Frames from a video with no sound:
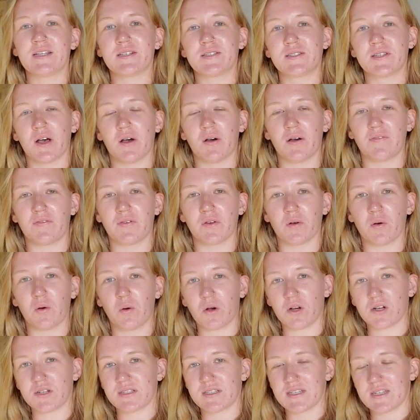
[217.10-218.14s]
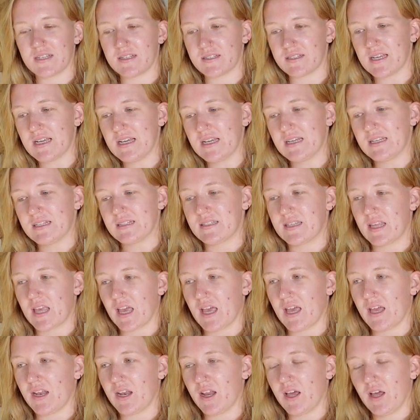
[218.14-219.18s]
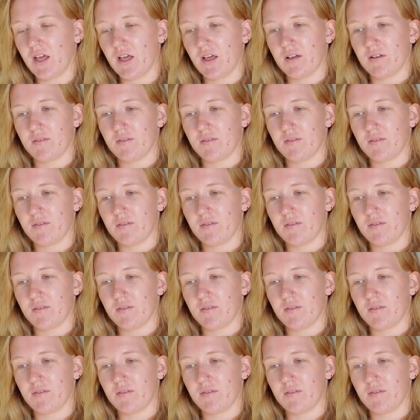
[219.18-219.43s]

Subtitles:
So if your horse's skin